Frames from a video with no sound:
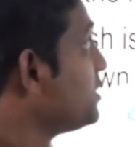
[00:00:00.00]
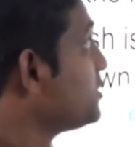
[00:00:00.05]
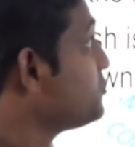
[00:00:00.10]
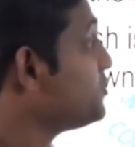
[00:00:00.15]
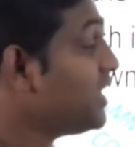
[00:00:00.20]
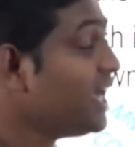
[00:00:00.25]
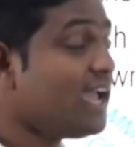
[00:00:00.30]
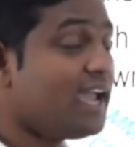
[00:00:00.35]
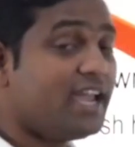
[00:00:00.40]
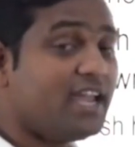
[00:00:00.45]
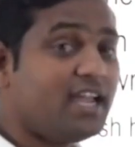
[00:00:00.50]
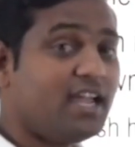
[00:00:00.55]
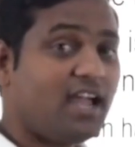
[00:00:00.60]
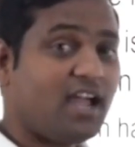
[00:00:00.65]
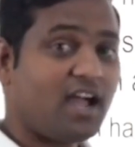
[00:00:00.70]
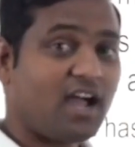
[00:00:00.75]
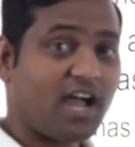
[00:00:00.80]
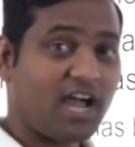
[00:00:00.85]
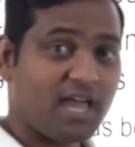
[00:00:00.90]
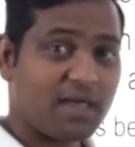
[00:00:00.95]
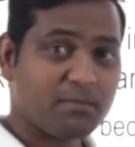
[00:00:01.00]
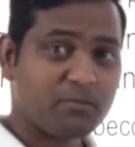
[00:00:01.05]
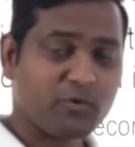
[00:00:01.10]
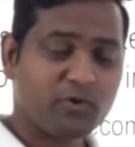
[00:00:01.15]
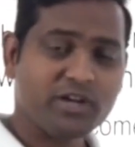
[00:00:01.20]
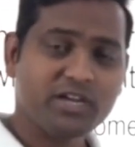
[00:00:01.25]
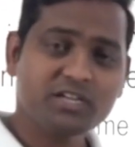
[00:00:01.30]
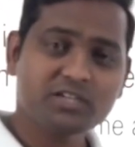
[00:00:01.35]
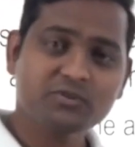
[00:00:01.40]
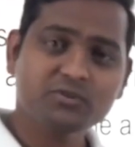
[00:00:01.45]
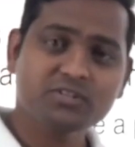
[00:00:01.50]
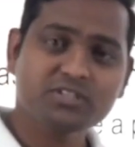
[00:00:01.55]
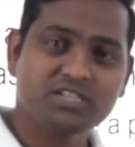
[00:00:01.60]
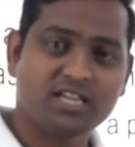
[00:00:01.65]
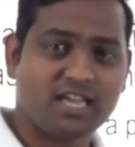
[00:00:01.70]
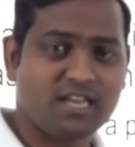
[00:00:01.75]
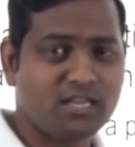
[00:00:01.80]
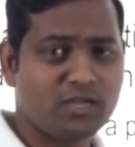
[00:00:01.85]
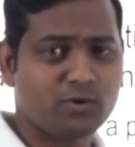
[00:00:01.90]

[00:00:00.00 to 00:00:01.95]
Today, I am going to tell